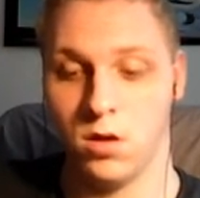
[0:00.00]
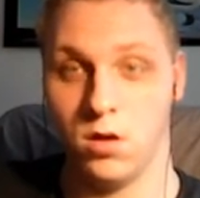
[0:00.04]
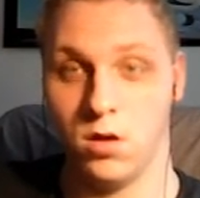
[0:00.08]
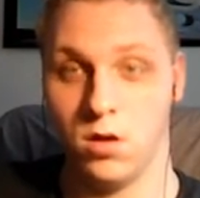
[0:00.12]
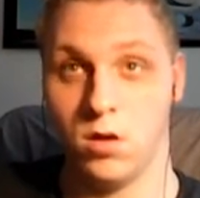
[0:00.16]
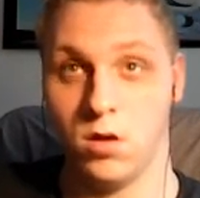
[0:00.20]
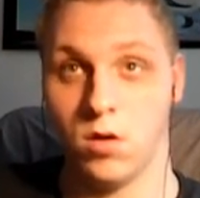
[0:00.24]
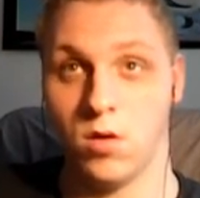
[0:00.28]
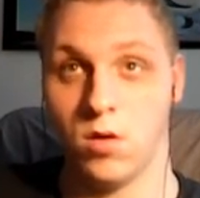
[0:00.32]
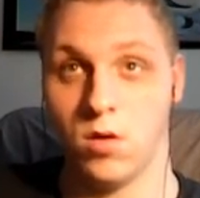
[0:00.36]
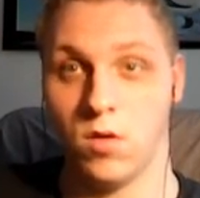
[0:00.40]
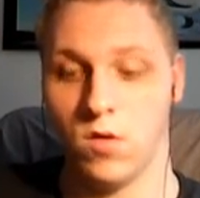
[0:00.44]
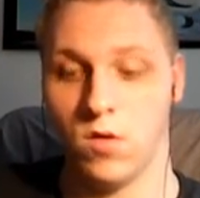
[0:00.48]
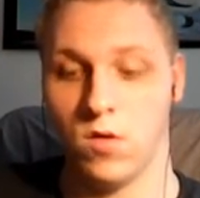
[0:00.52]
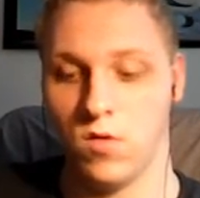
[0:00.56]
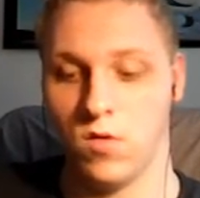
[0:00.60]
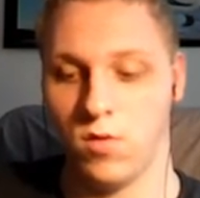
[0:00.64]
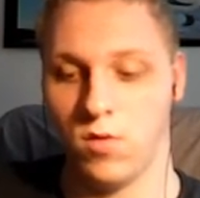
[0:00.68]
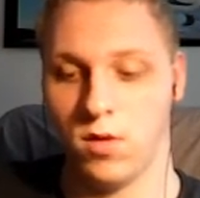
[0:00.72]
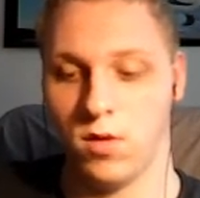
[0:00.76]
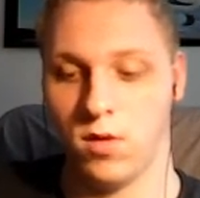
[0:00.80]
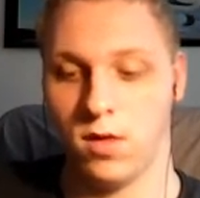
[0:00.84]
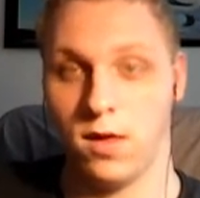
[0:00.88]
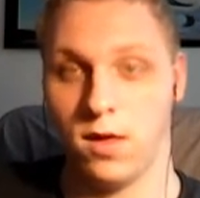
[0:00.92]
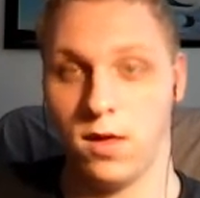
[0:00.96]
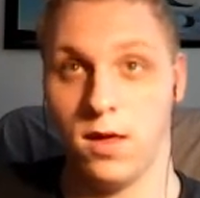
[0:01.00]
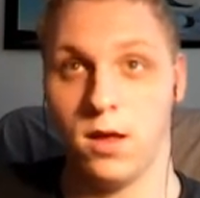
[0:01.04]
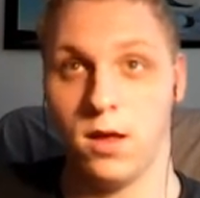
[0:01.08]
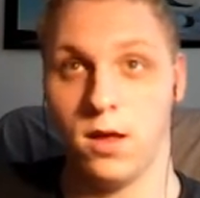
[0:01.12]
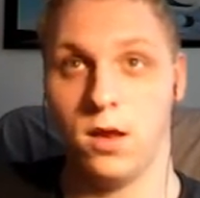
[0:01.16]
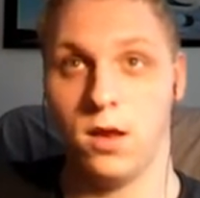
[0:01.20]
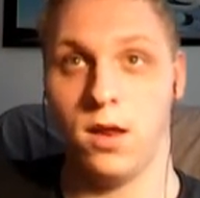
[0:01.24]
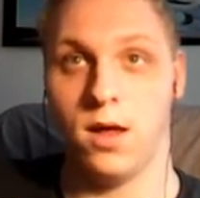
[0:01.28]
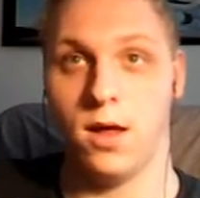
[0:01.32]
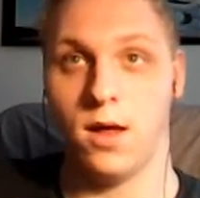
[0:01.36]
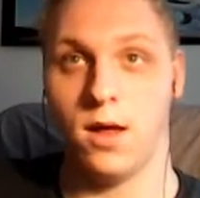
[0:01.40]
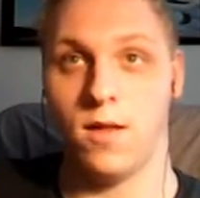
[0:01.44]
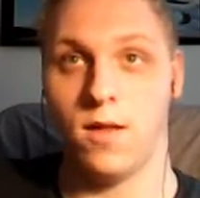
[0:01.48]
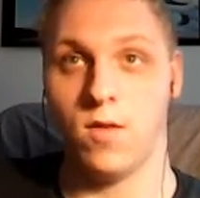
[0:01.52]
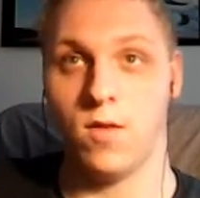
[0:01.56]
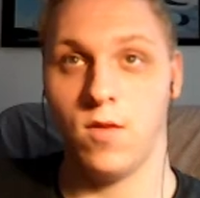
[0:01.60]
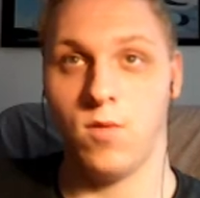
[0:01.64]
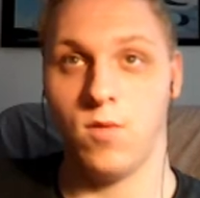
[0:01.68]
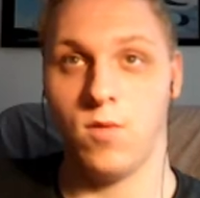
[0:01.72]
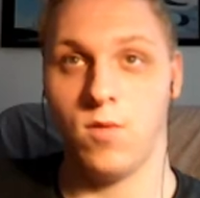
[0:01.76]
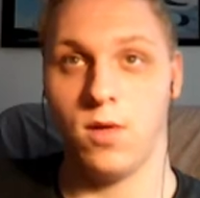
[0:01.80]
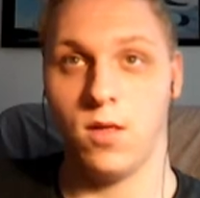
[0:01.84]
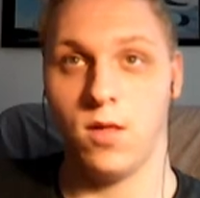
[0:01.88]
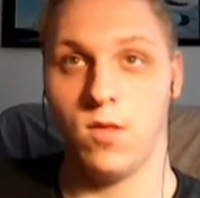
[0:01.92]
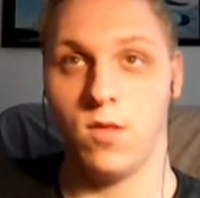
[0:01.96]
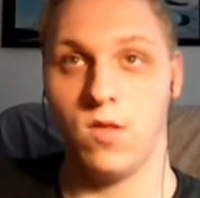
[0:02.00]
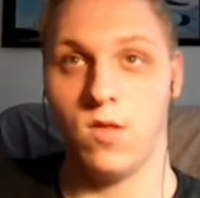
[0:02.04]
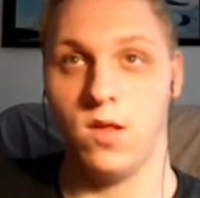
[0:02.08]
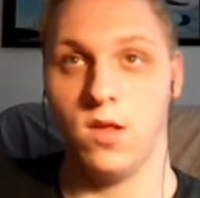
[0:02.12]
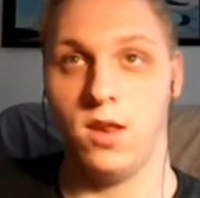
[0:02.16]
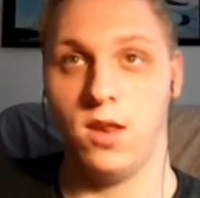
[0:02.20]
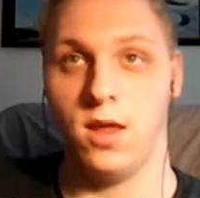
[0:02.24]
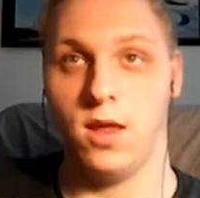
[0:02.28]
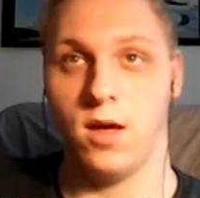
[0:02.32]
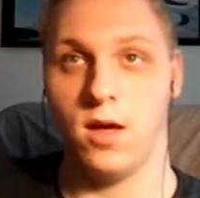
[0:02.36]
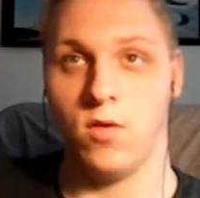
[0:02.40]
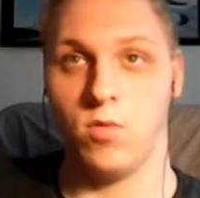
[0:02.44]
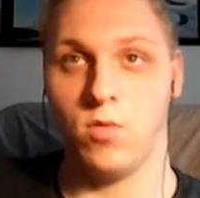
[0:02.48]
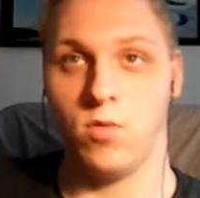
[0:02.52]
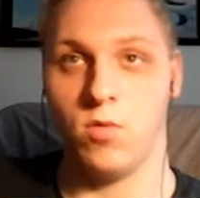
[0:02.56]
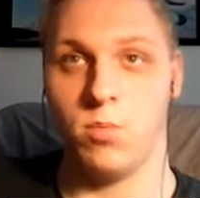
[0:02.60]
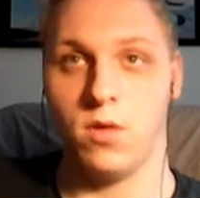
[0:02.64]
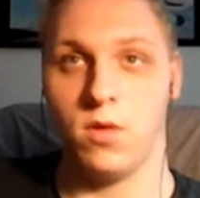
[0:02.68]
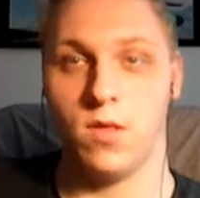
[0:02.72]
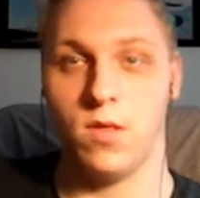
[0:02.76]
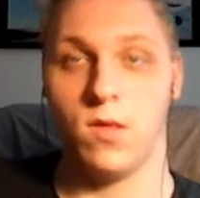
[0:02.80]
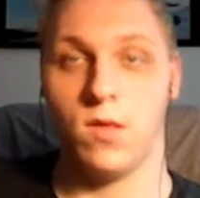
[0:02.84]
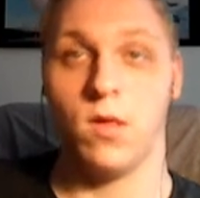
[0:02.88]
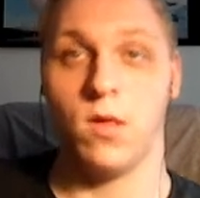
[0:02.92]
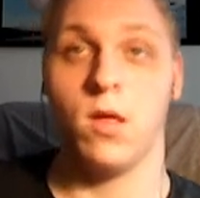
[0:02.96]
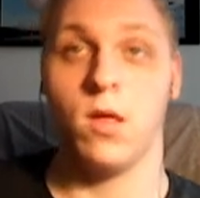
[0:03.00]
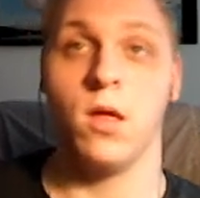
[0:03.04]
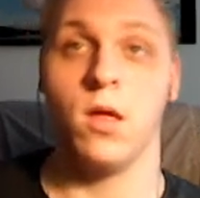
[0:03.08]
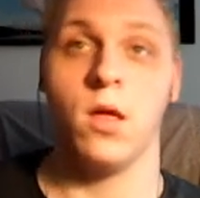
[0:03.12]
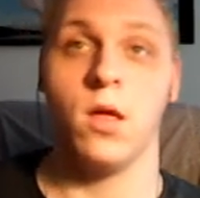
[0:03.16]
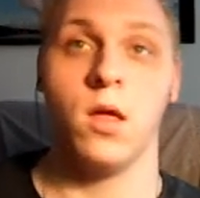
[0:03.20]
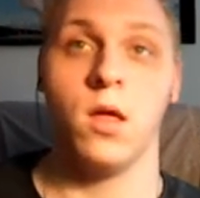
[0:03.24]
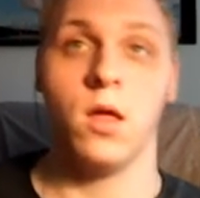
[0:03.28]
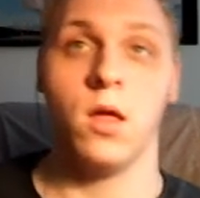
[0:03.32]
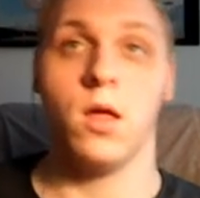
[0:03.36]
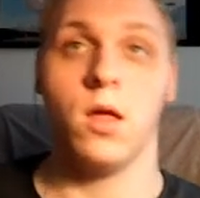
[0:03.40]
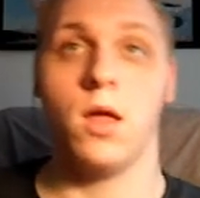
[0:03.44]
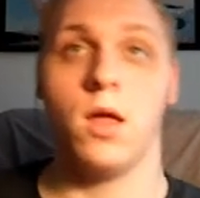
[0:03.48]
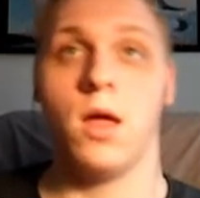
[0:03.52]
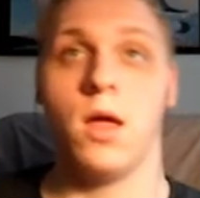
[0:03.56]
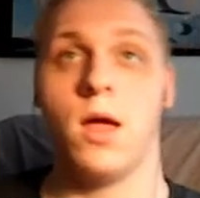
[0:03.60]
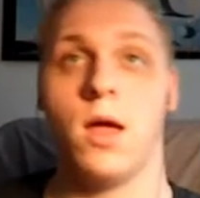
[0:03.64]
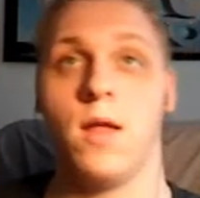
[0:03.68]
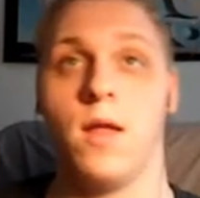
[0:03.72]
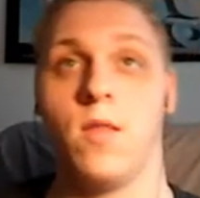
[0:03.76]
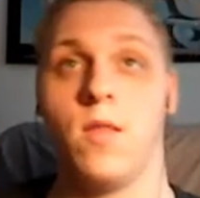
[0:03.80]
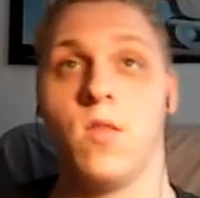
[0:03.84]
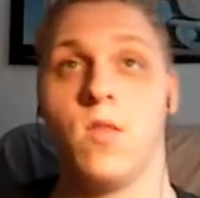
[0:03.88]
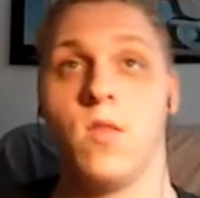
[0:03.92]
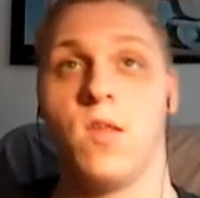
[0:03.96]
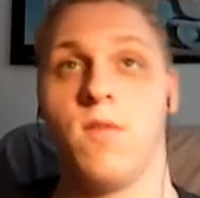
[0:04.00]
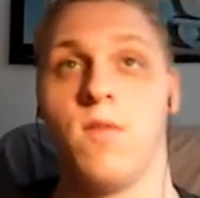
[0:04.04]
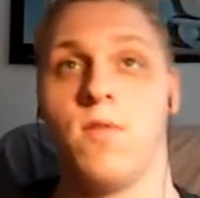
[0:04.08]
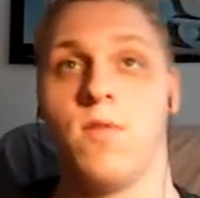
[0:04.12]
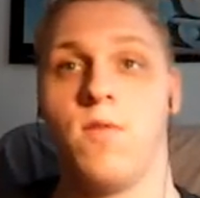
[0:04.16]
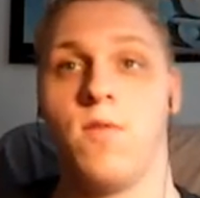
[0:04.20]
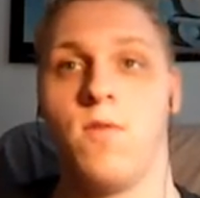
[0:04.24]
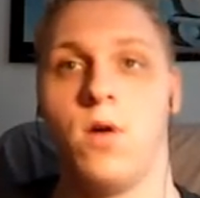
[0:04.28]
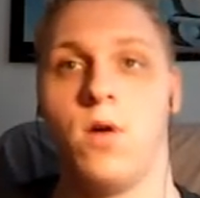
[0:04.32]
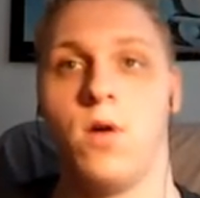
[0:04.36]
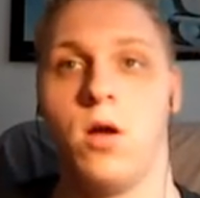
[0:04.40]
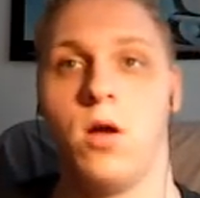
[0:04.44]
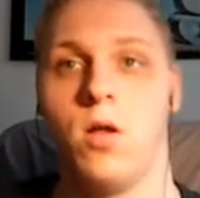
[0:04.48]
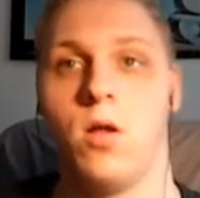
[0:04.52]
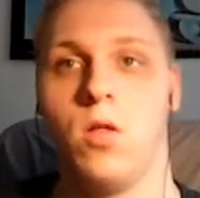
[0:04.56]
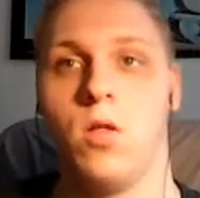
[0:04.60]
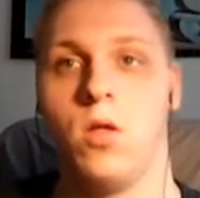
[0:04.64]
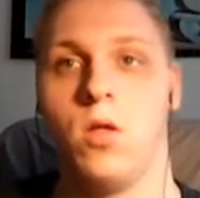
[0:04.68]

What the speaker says: console read key at the end so we can see the output, and save the file.